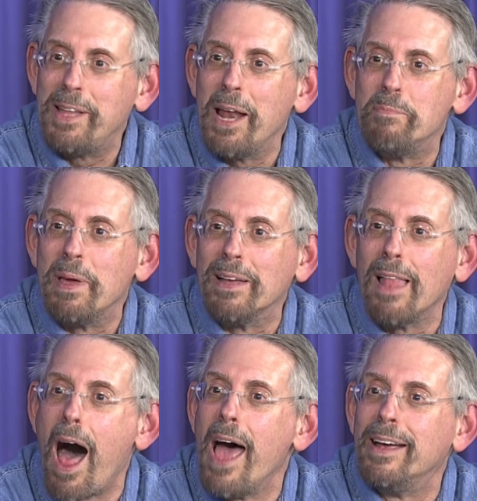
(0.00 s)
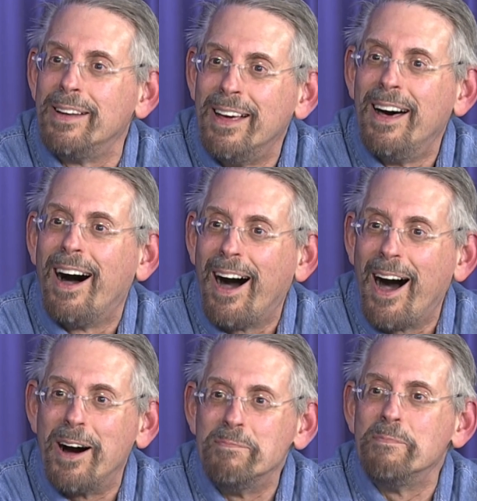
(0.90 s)
day to be a lion.
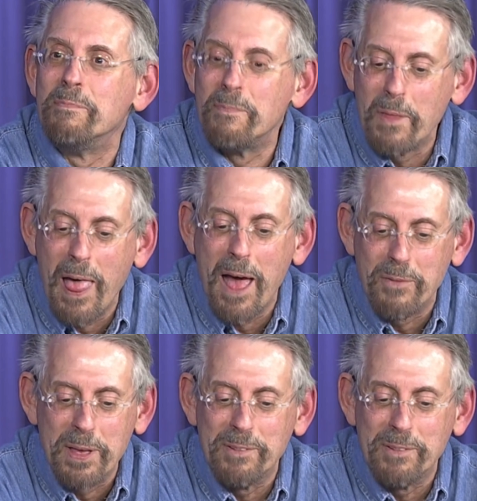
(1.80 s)
Um, and despite and we, the